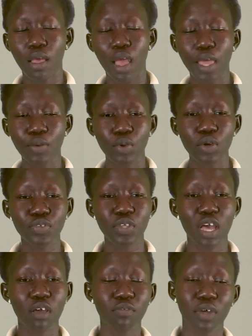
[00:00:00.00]
And we also
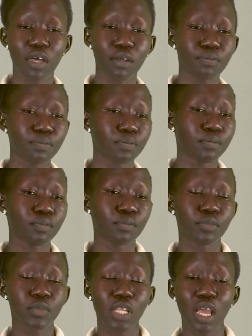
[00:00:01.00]
have
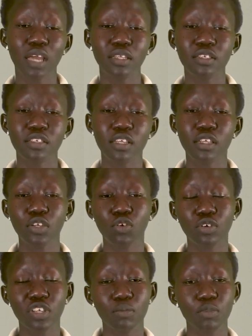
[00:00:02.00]
unintended
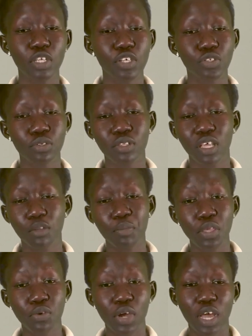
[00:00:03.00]
contamination that
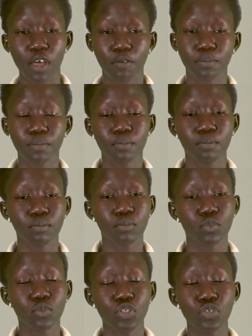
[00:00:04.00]
may occur
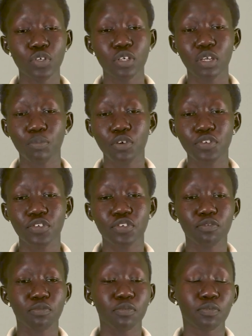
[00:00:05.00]
during the process
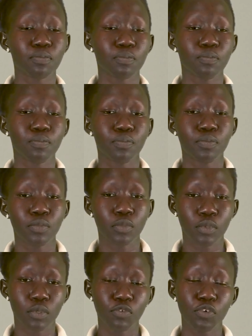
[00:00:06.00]
of
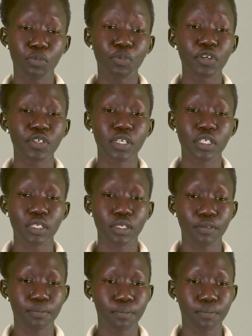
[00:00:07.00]
food processing.